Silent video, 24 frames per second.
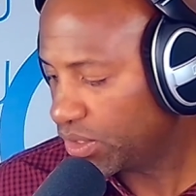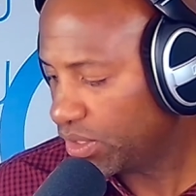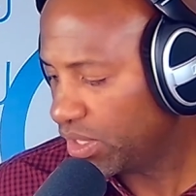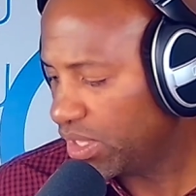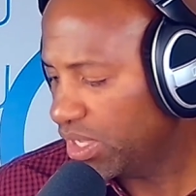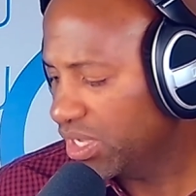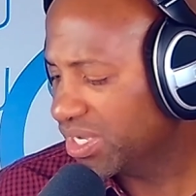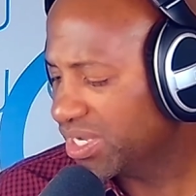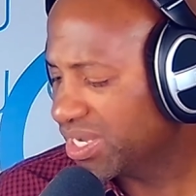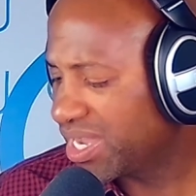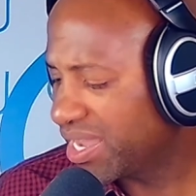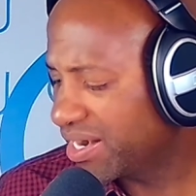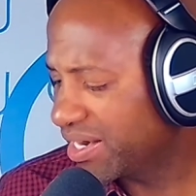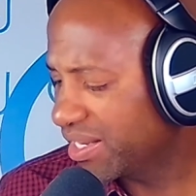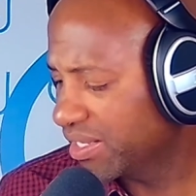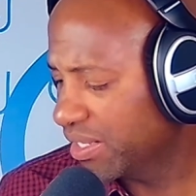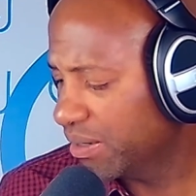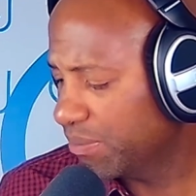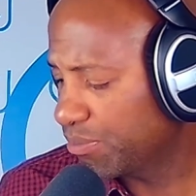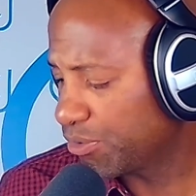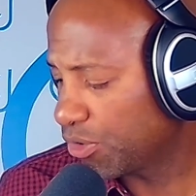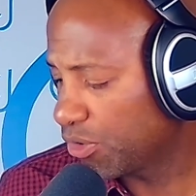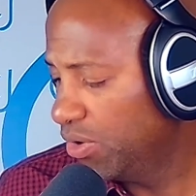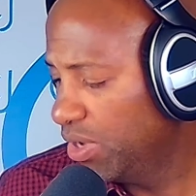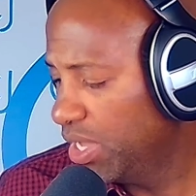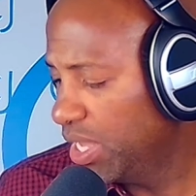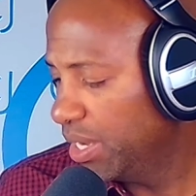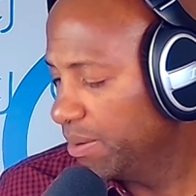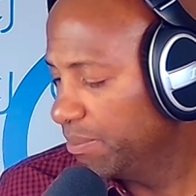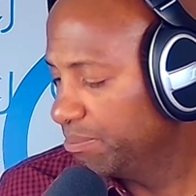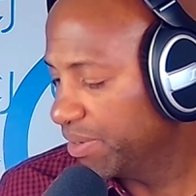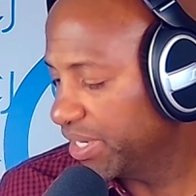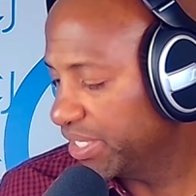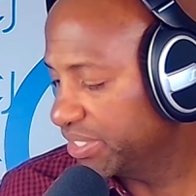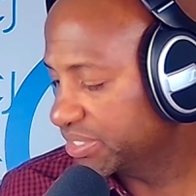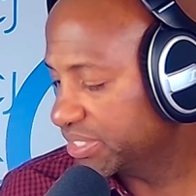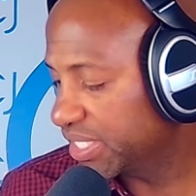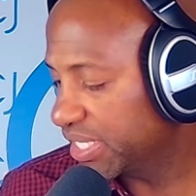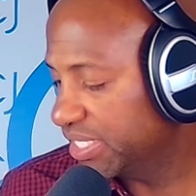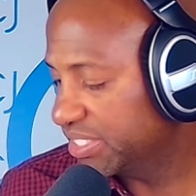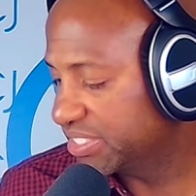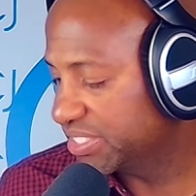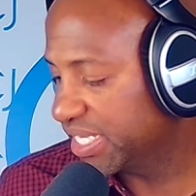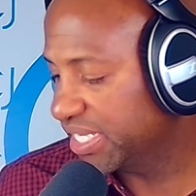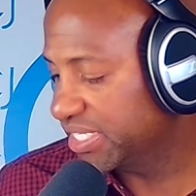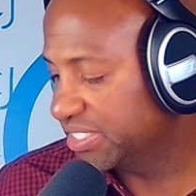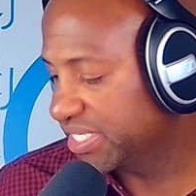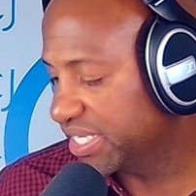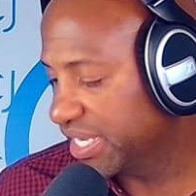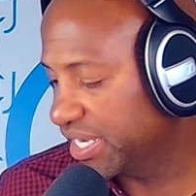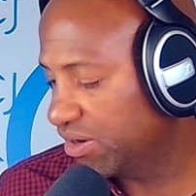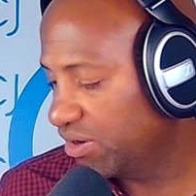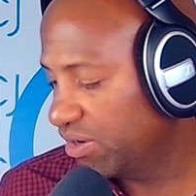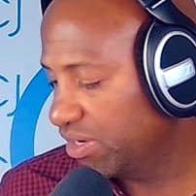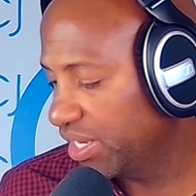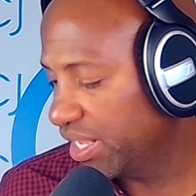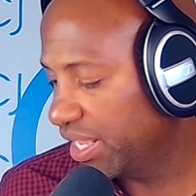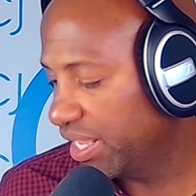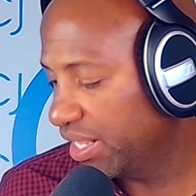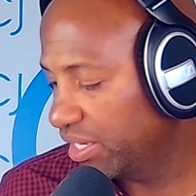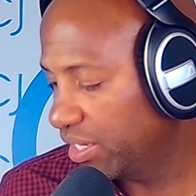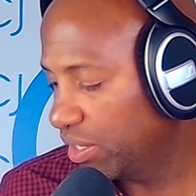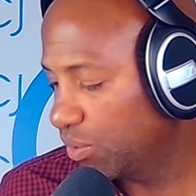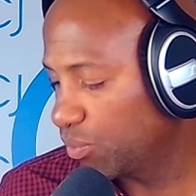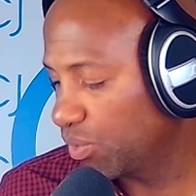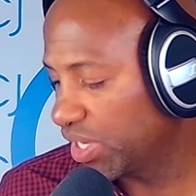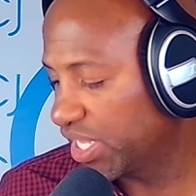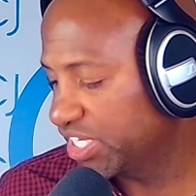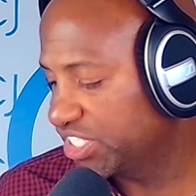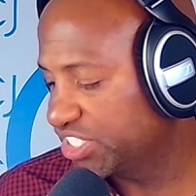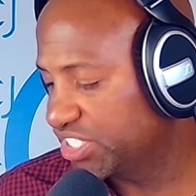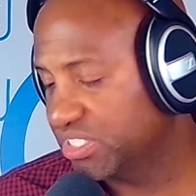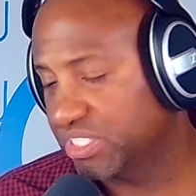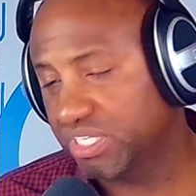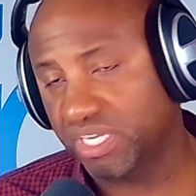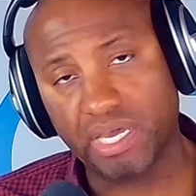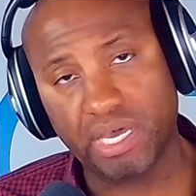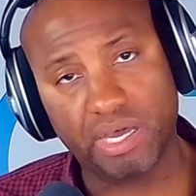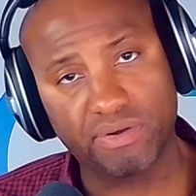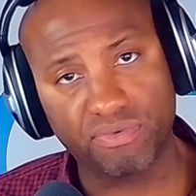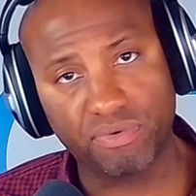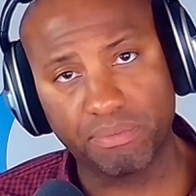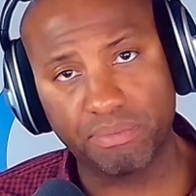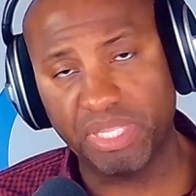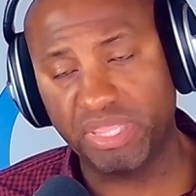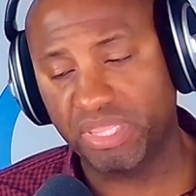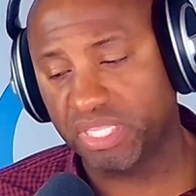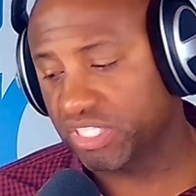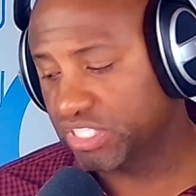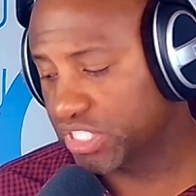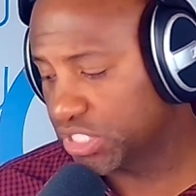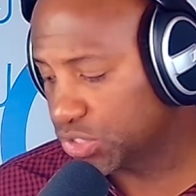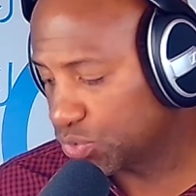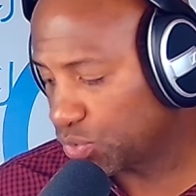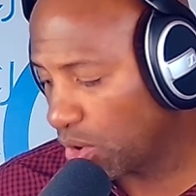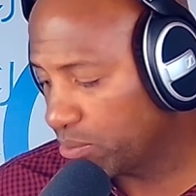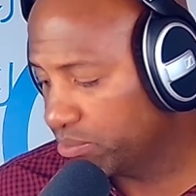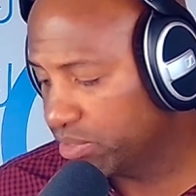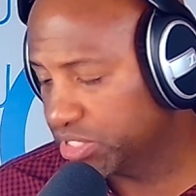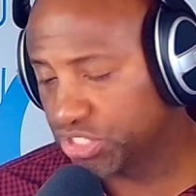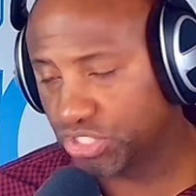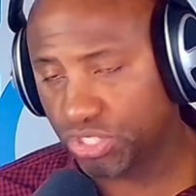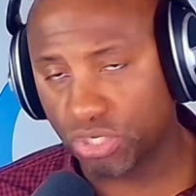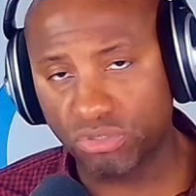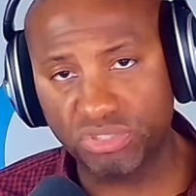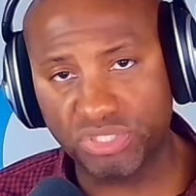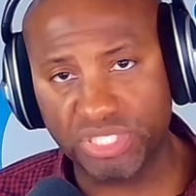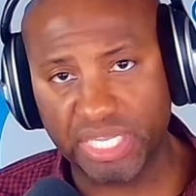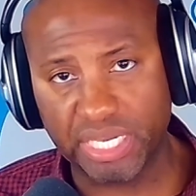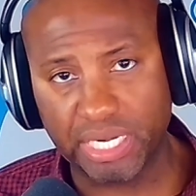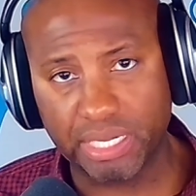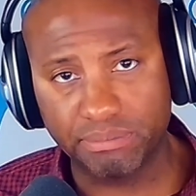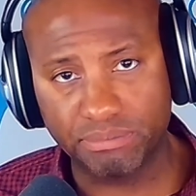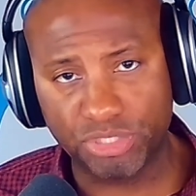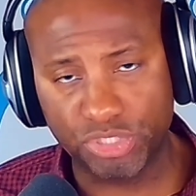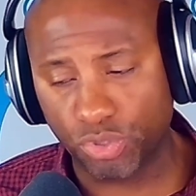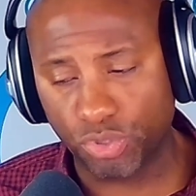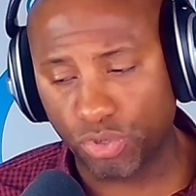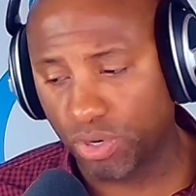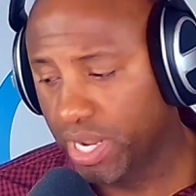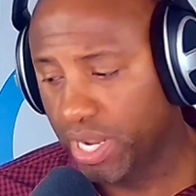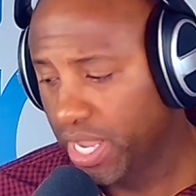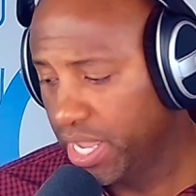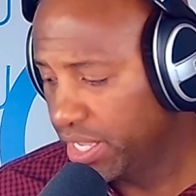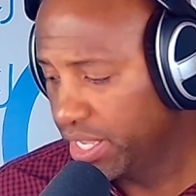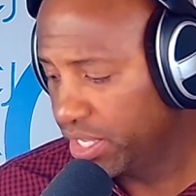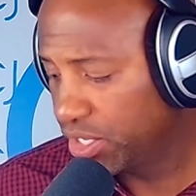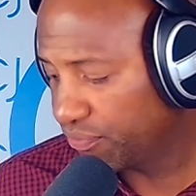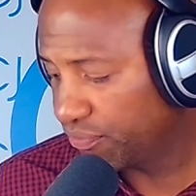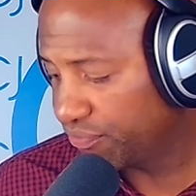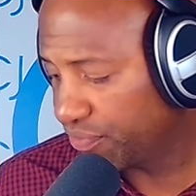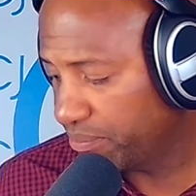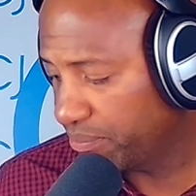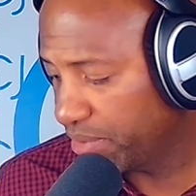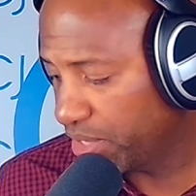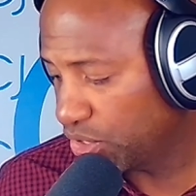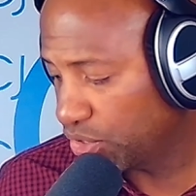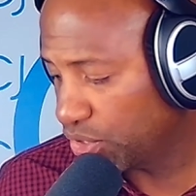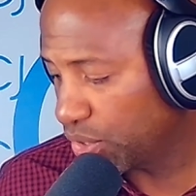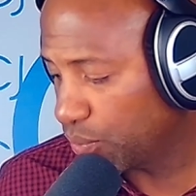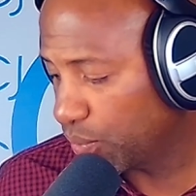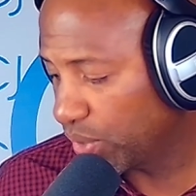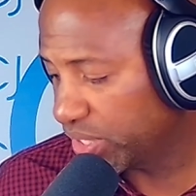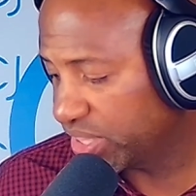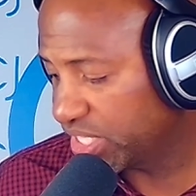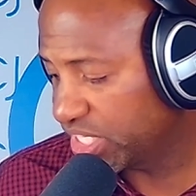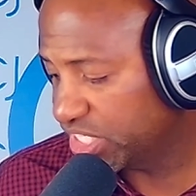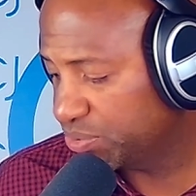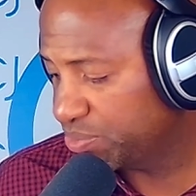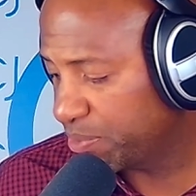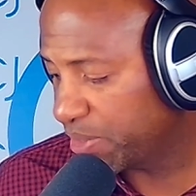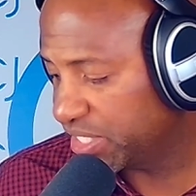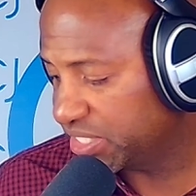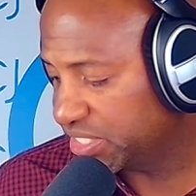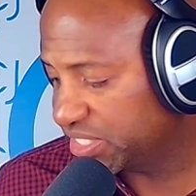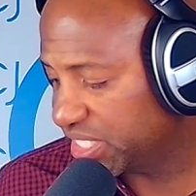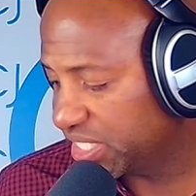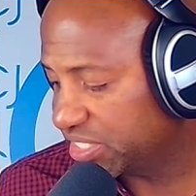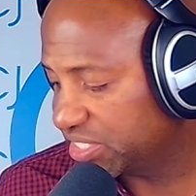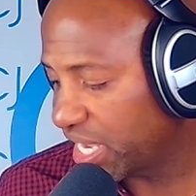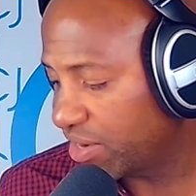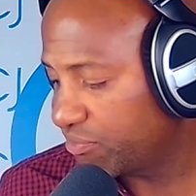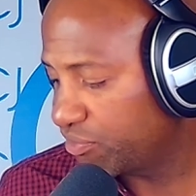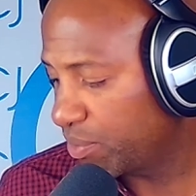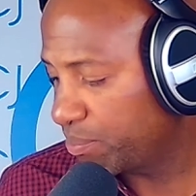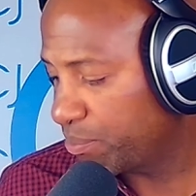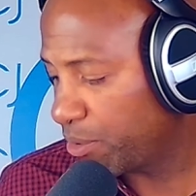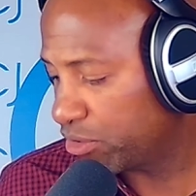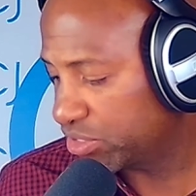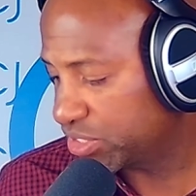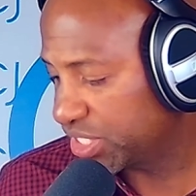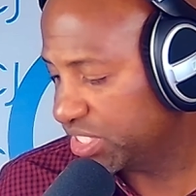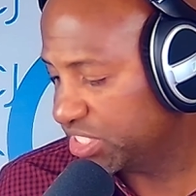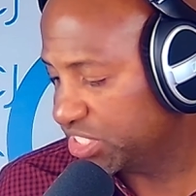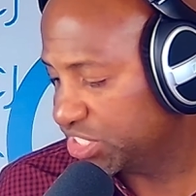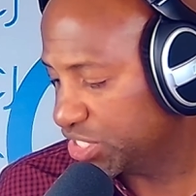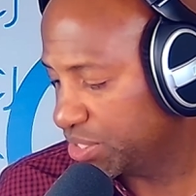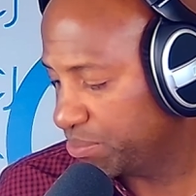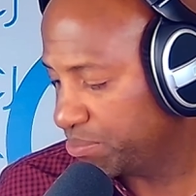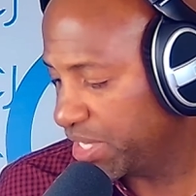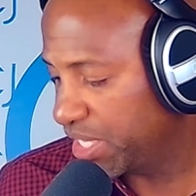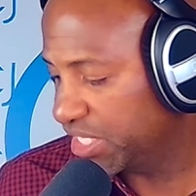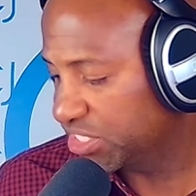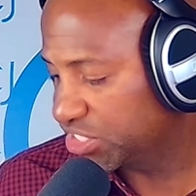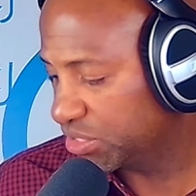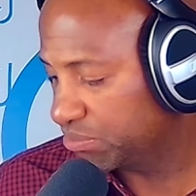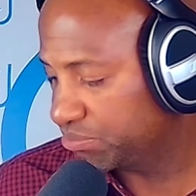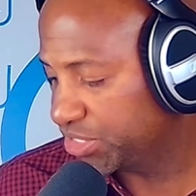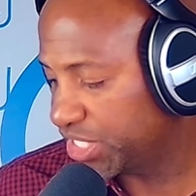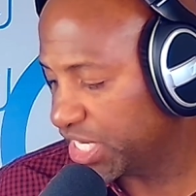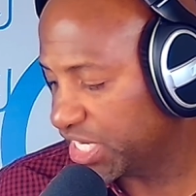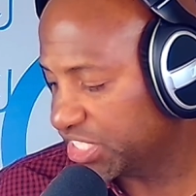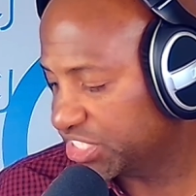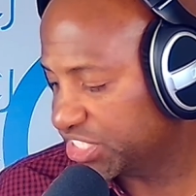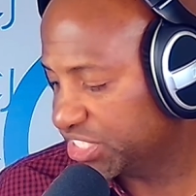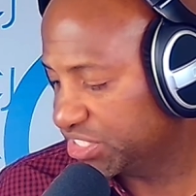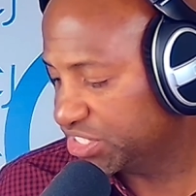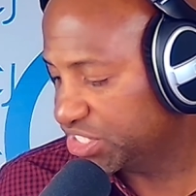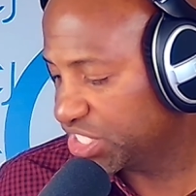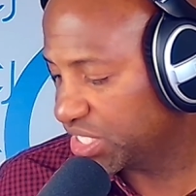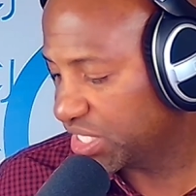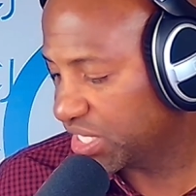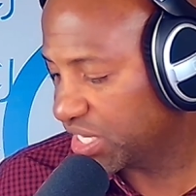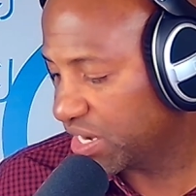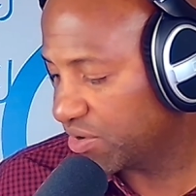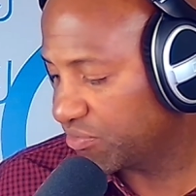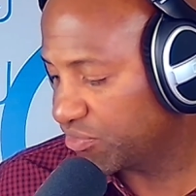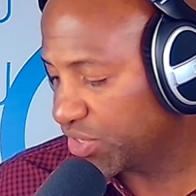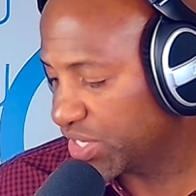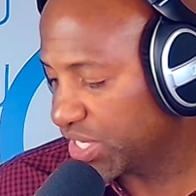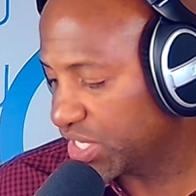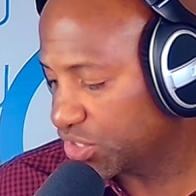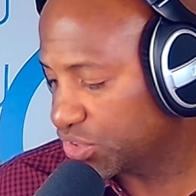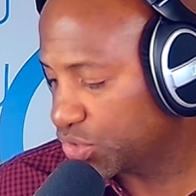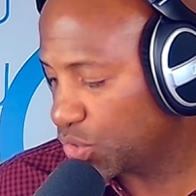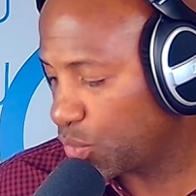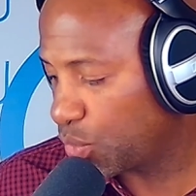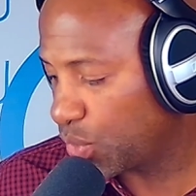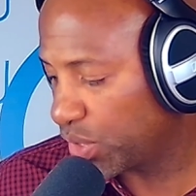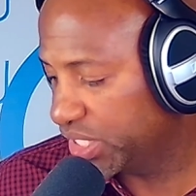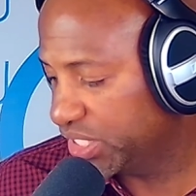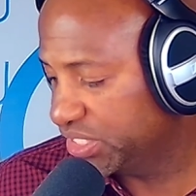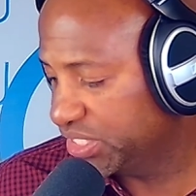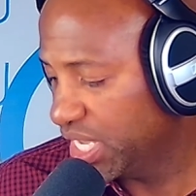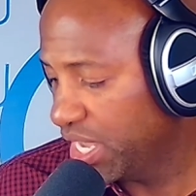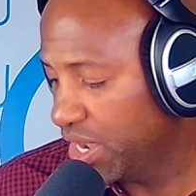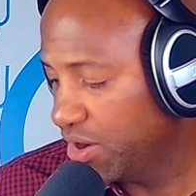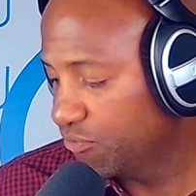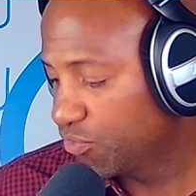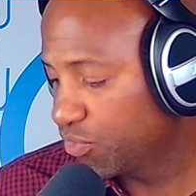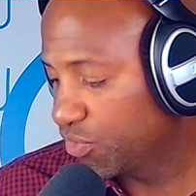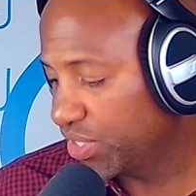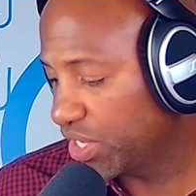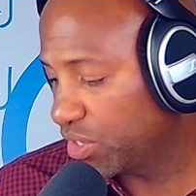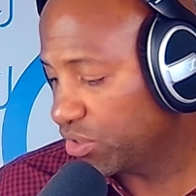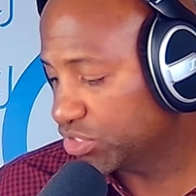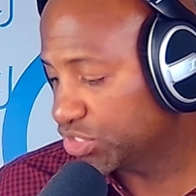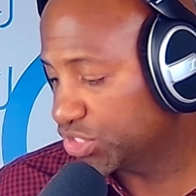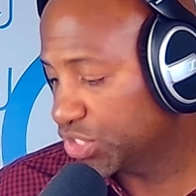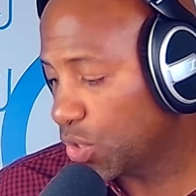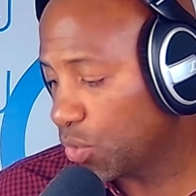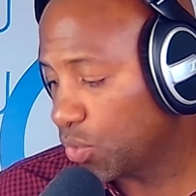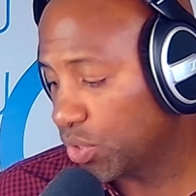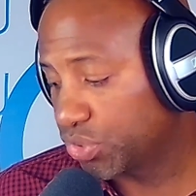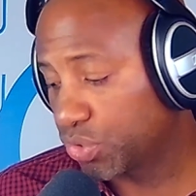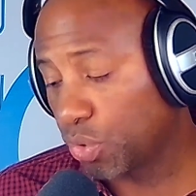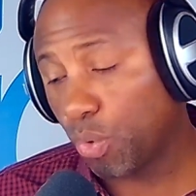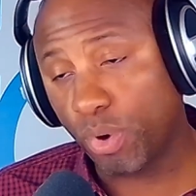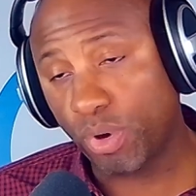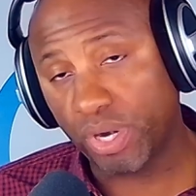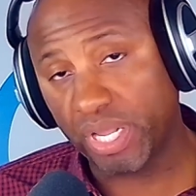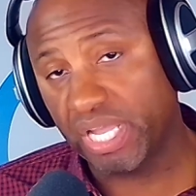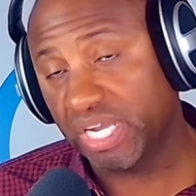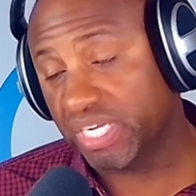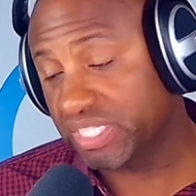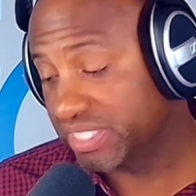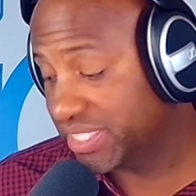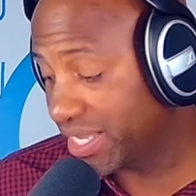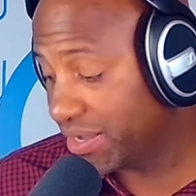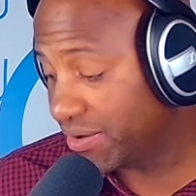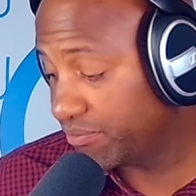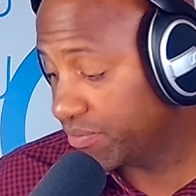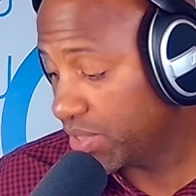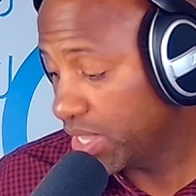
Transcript: kind of liberal. But it says here in relation to government, this is Romans 13. I'm sure you're familiar with this, but it says every person is to be in subjection to the governing authorities, for there is no authority except